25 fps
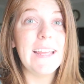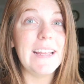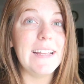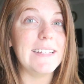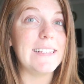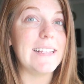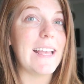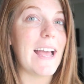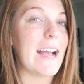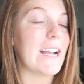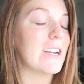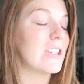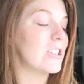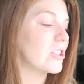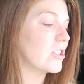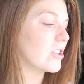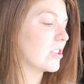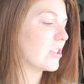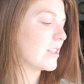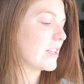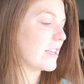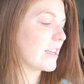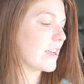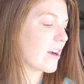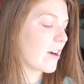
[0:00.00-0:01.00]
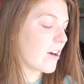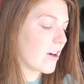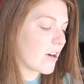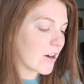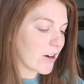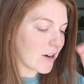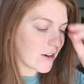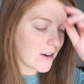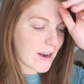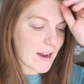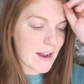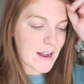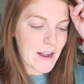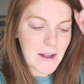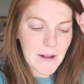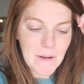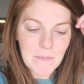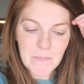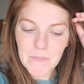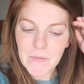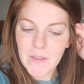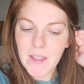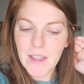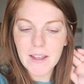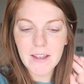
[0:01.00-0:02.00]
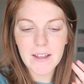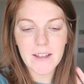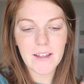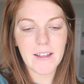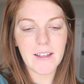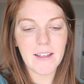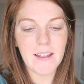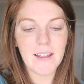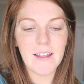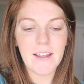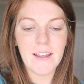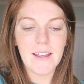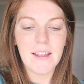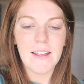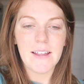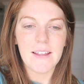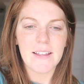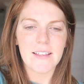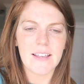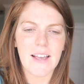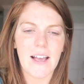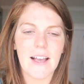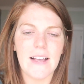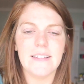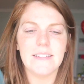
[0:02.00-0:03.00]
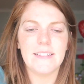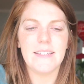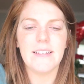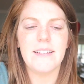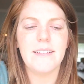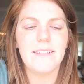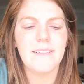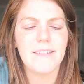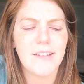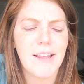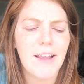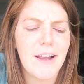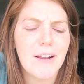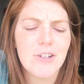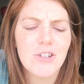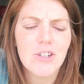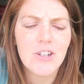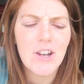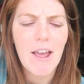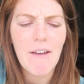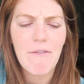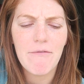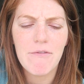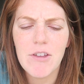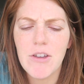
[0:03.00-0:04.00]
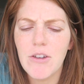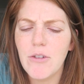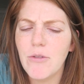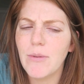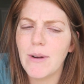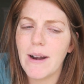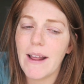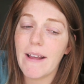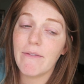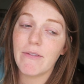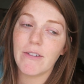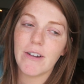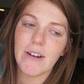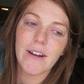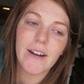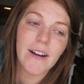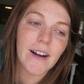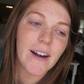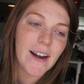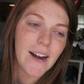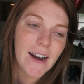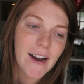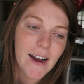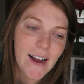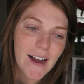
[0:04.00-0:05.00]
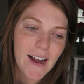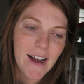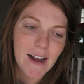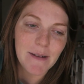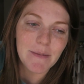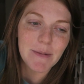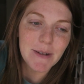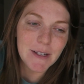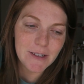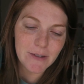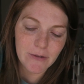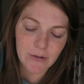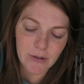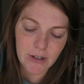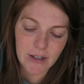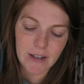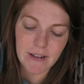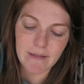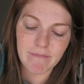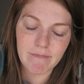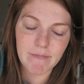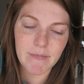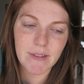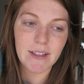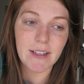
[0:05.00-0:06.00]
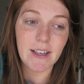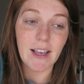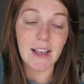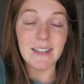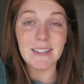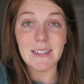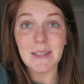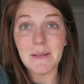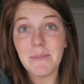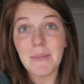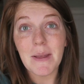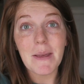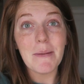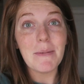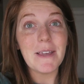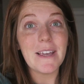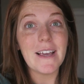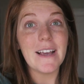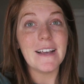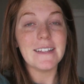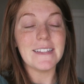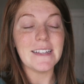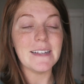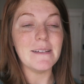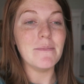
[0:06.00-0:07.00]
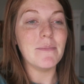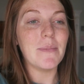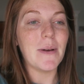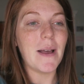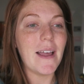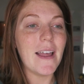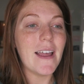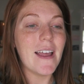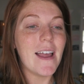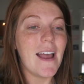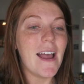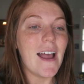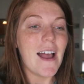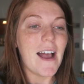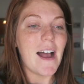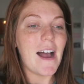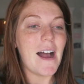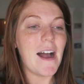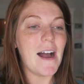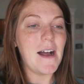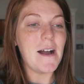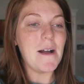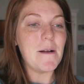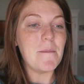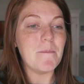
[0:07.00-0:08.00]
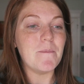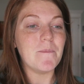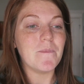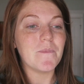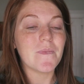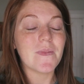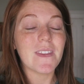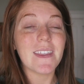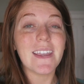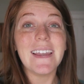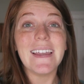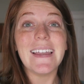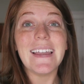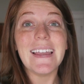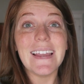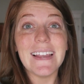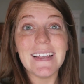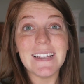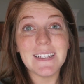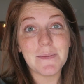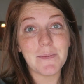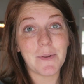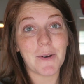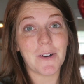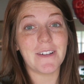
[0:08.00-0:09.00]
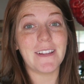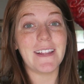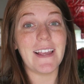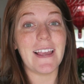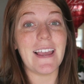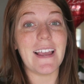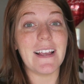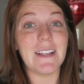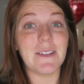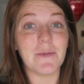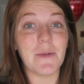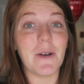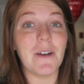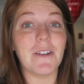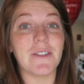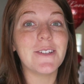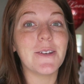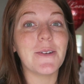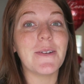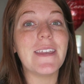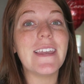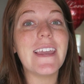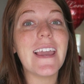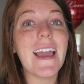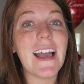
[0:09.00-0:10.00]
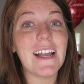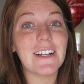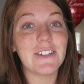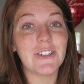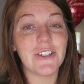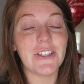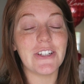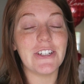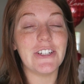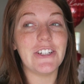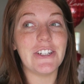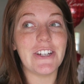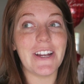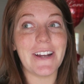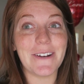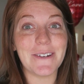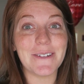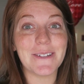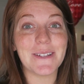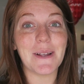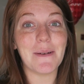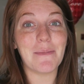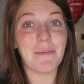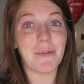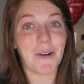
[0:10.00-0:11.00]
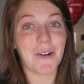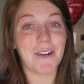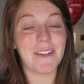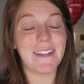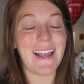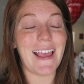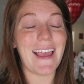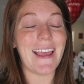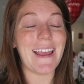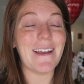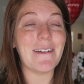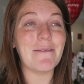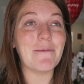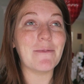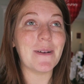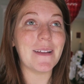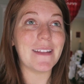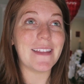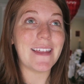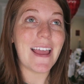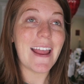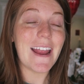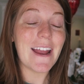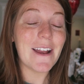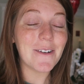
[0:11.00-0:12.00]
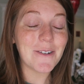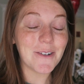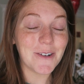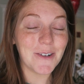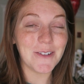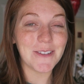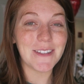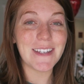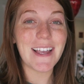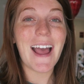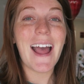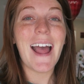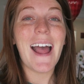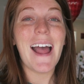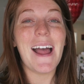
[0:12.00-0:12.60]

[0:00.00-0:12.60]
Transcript: is actually our um, cousin slash nephew, whatever. Um, he's really cousin, baby cousin, but um, his birthday as well. So he actually shares a birthday with Harold.